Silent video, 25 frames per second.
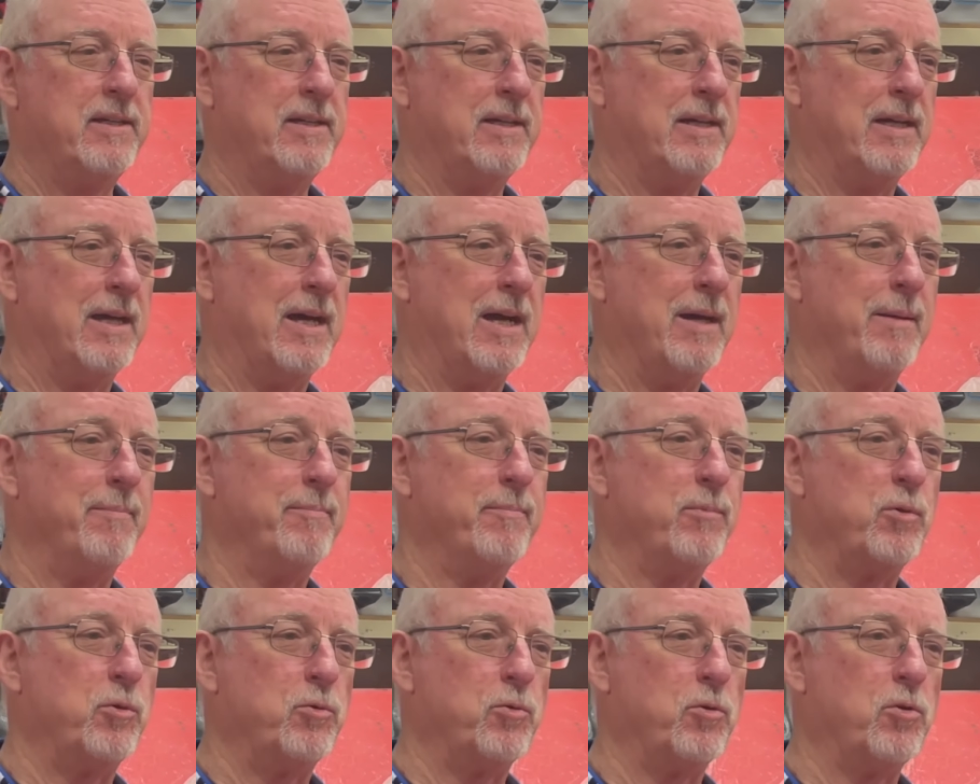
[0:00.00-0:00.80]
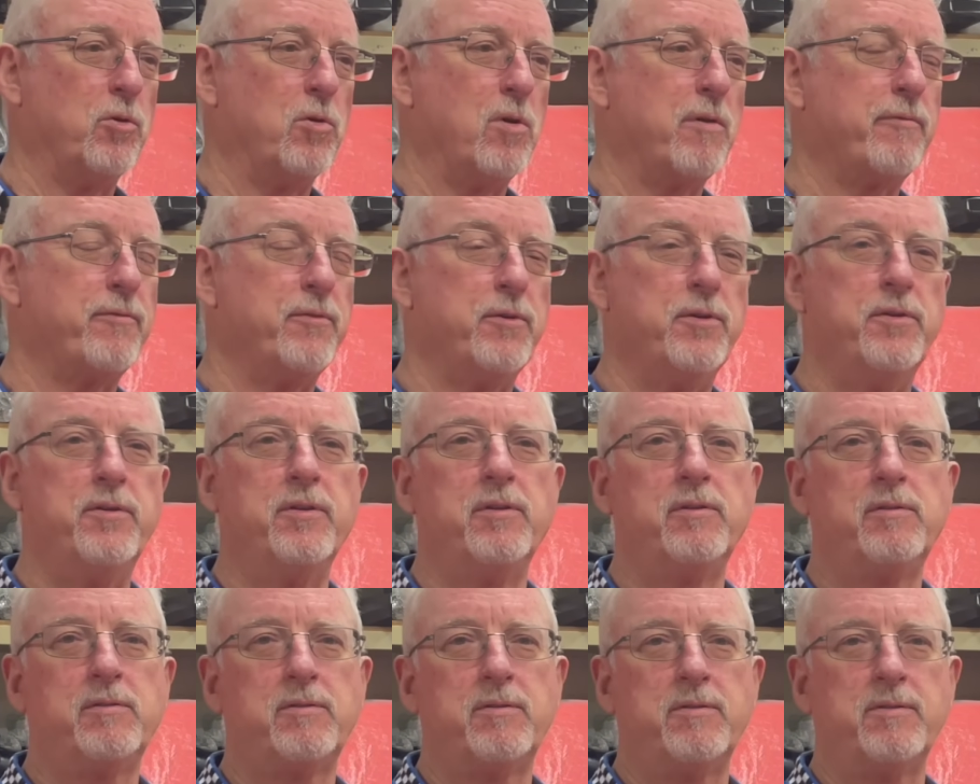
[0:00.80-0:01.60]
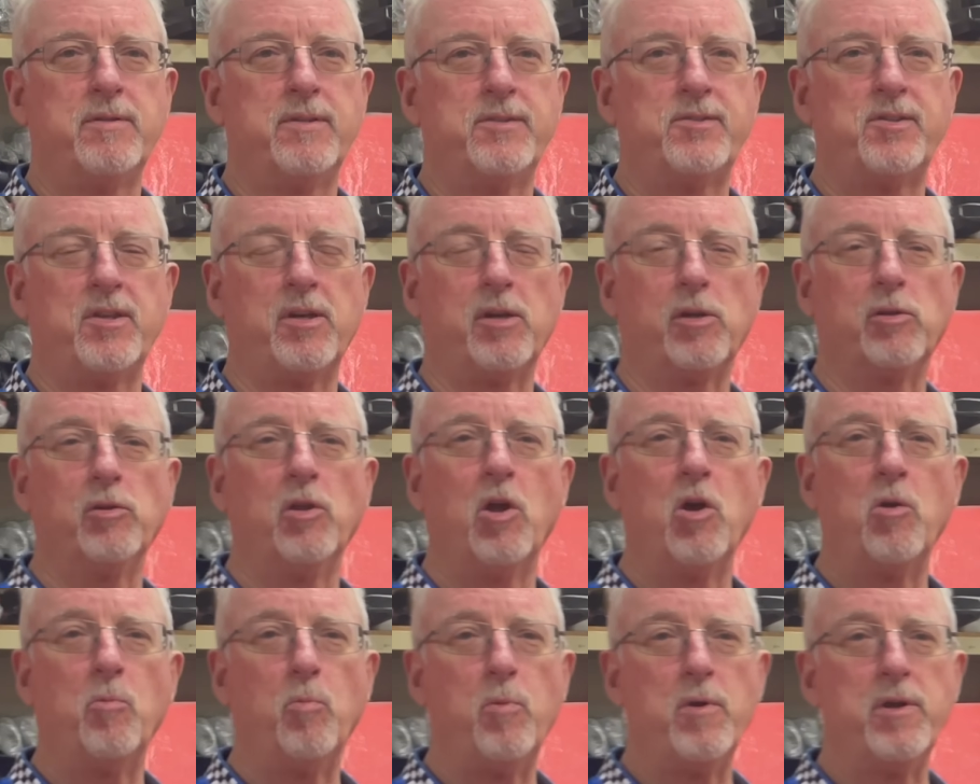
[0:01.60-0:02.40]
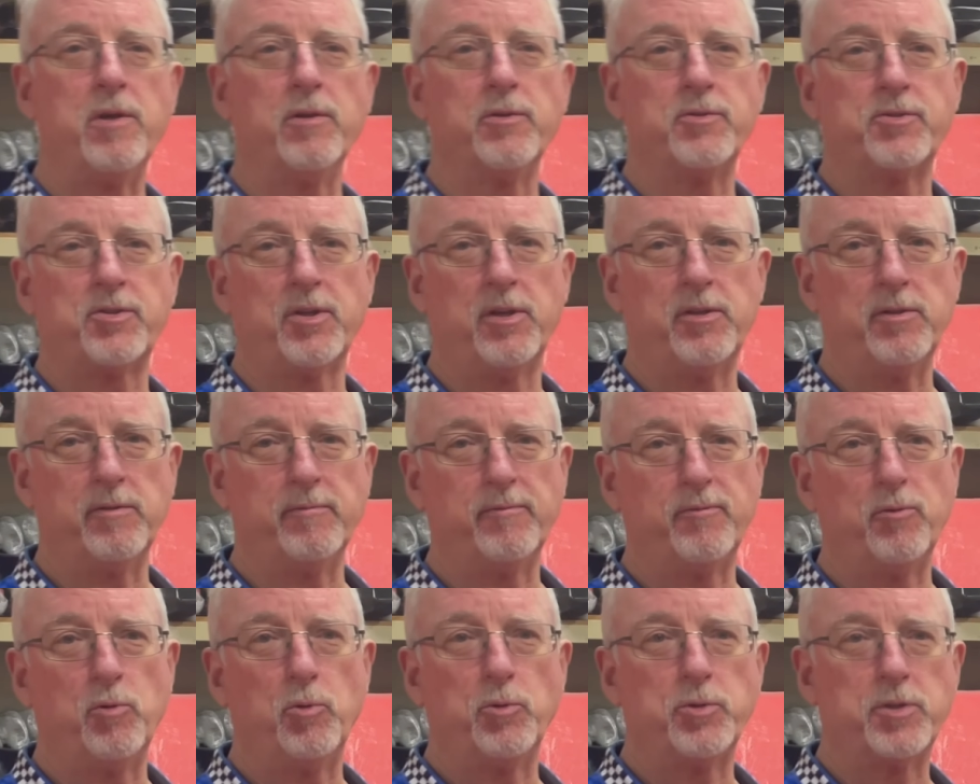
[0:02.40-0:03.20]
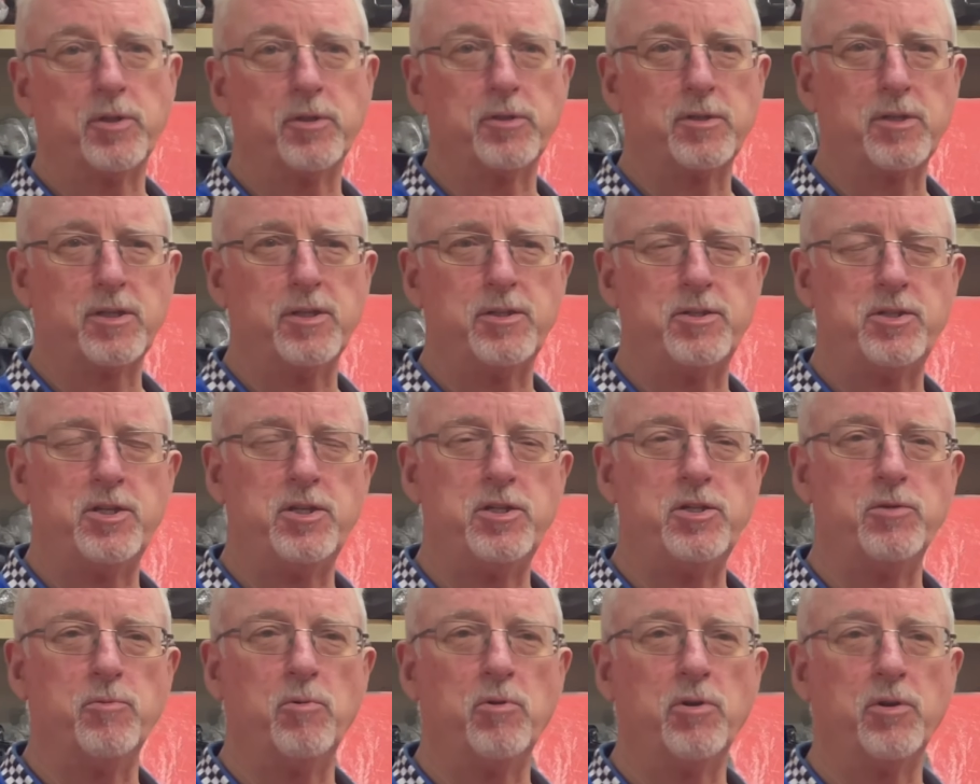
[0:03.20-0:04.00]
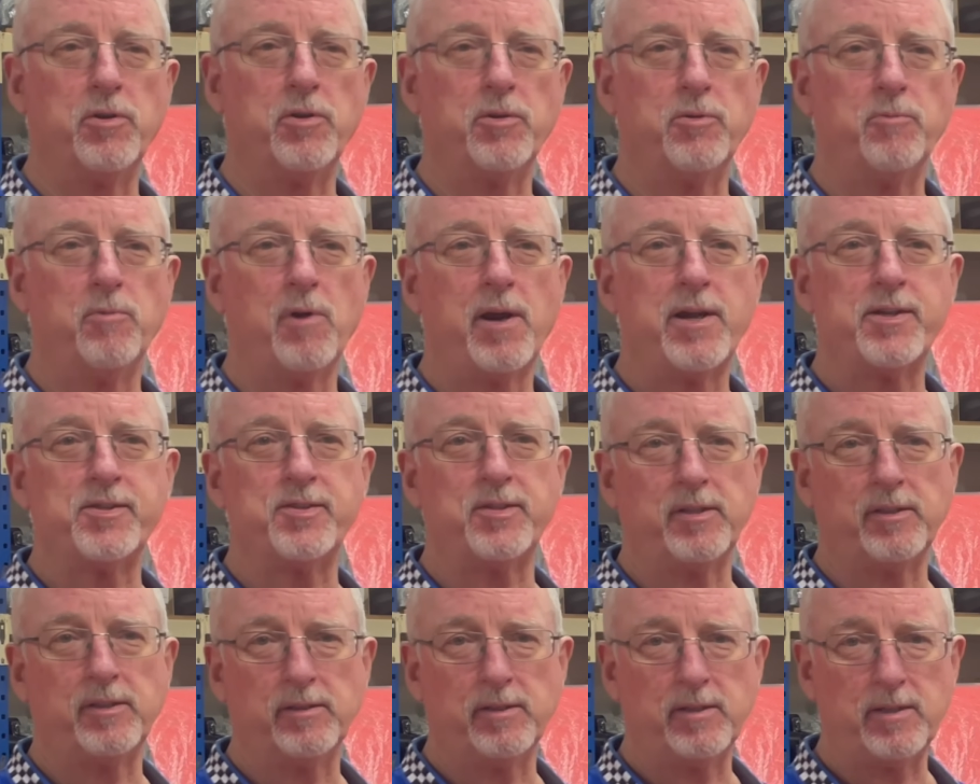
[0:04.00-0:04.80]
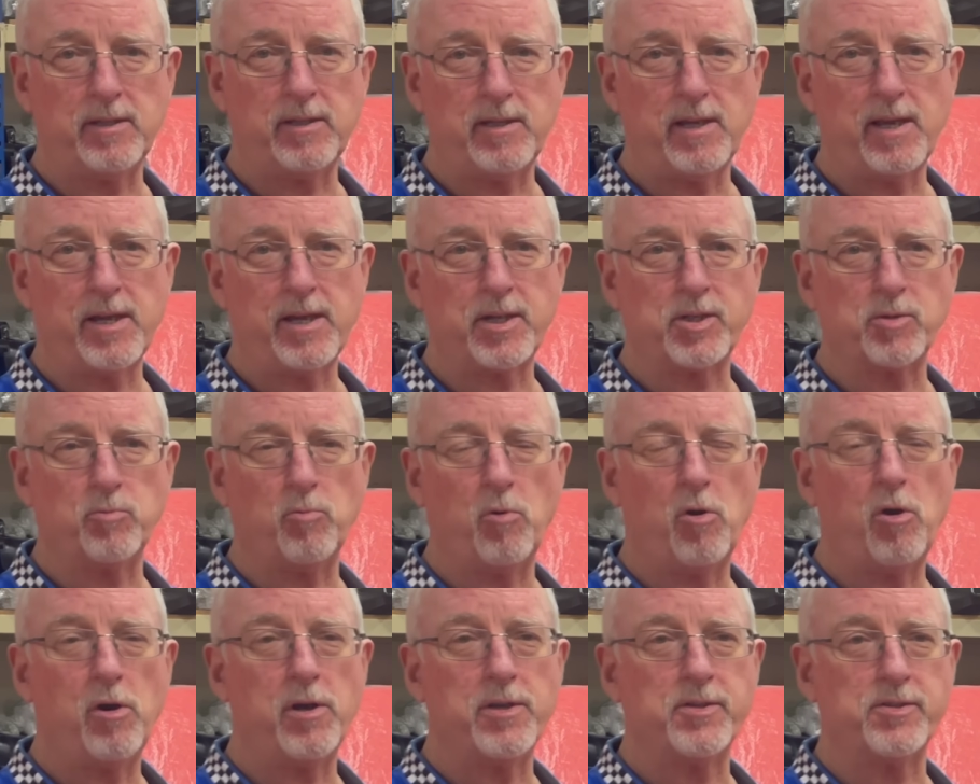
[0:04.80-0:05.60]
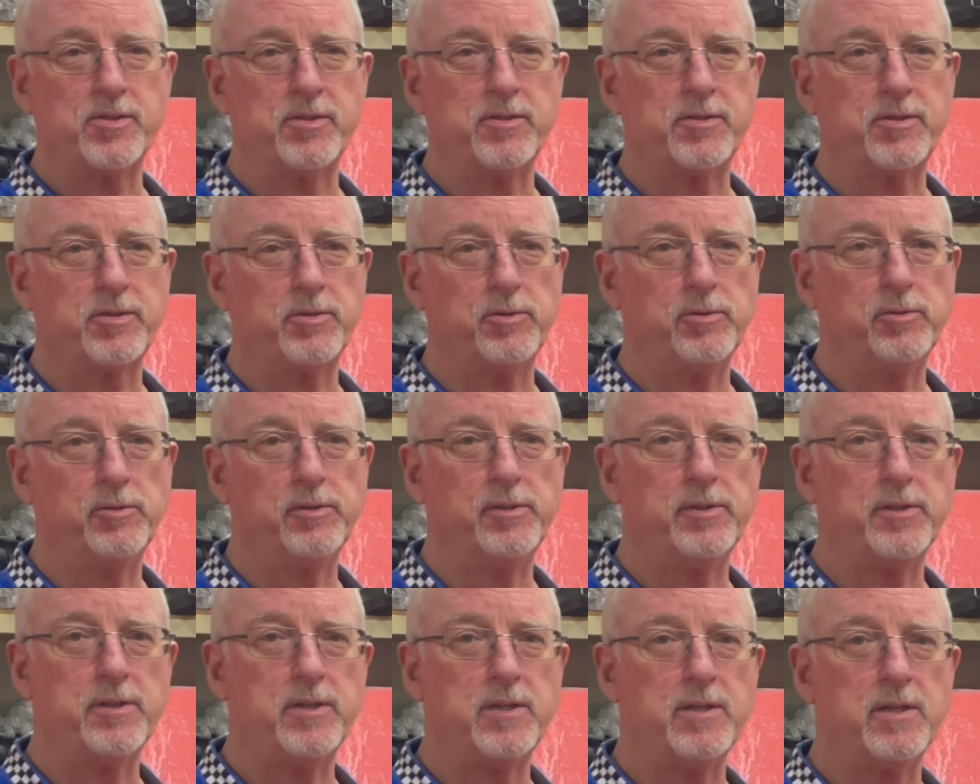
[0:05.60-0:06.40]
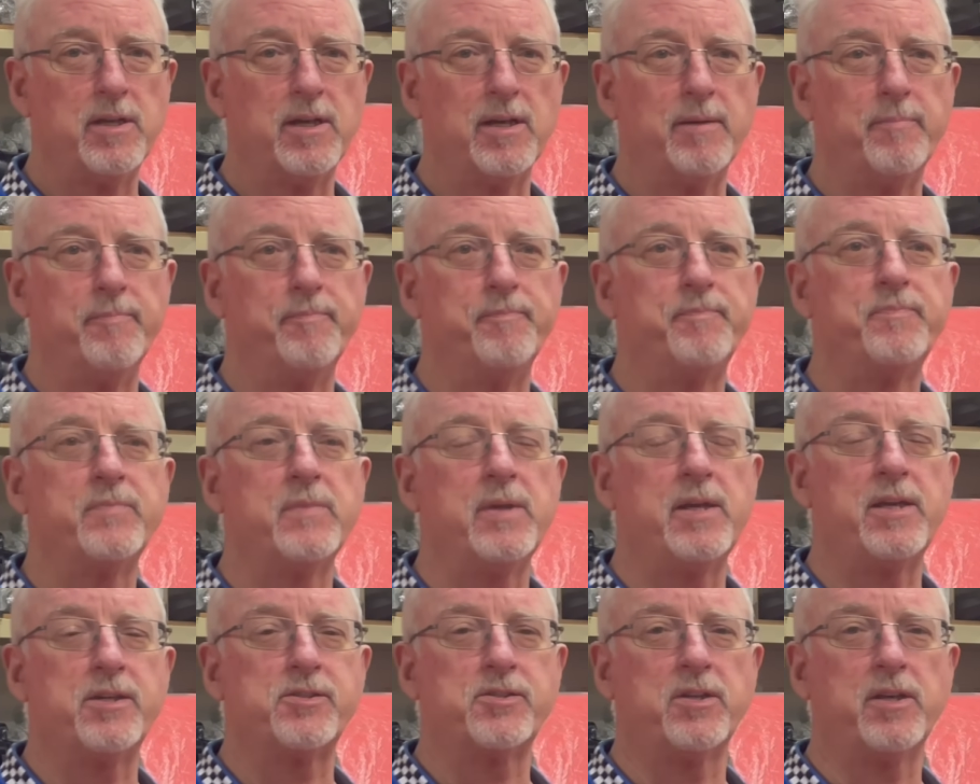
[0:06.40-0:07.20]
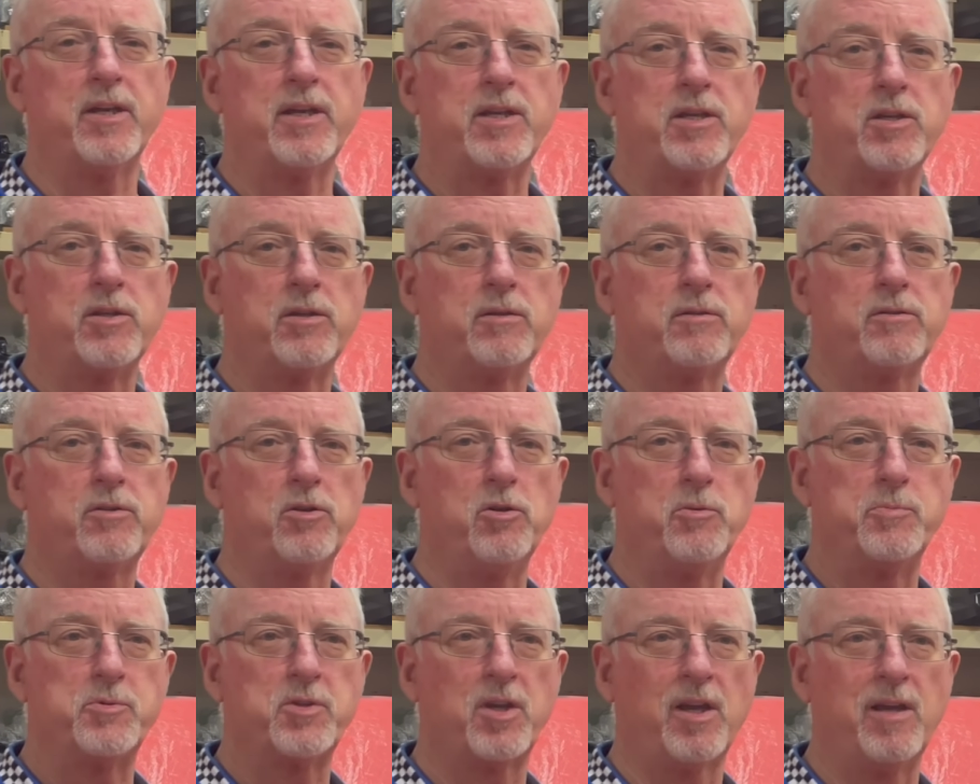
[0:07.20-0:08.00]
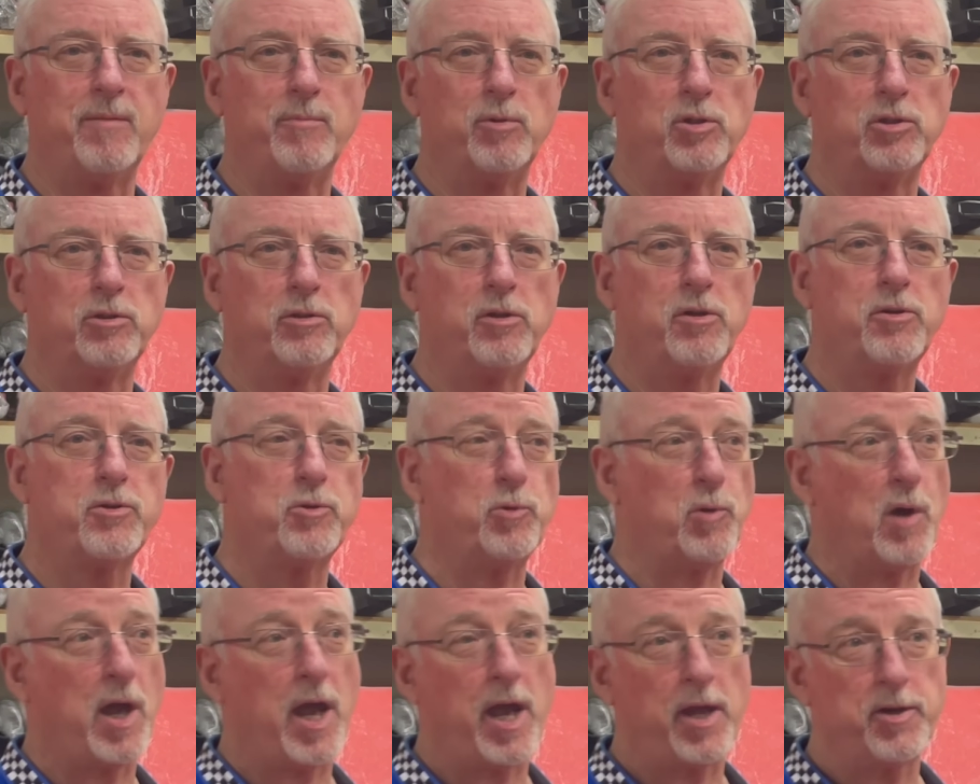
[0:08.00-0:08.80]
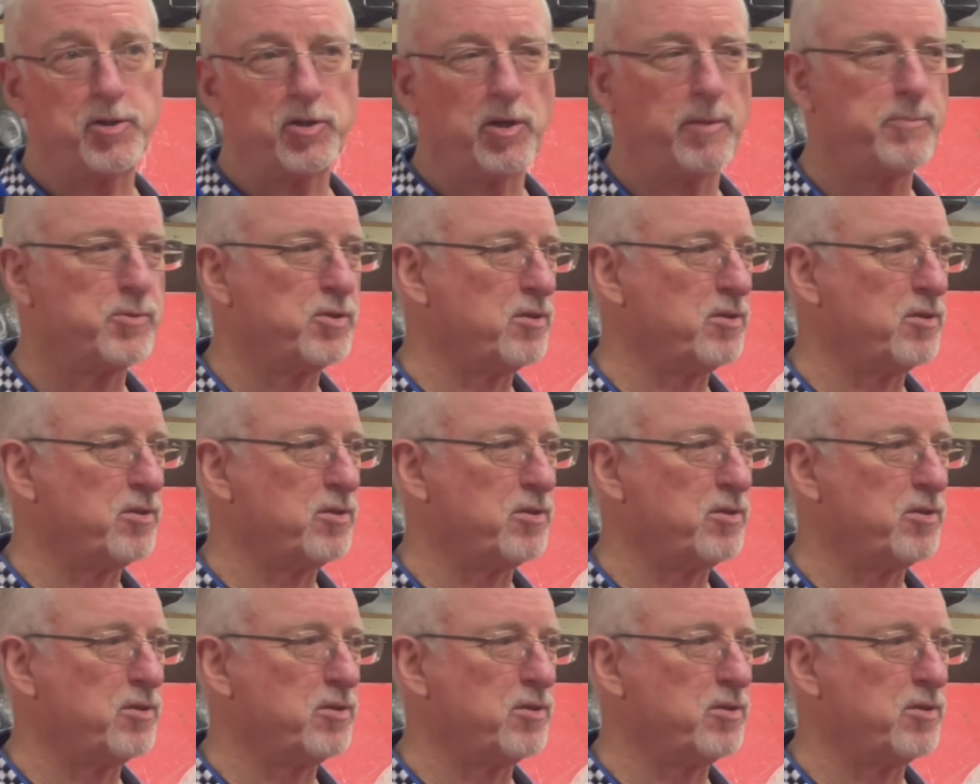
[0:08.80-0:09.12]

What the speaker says: or offered a set of globe wheels so that Ford could continue on racing the XYs until the XA coupes came online, or hardtops,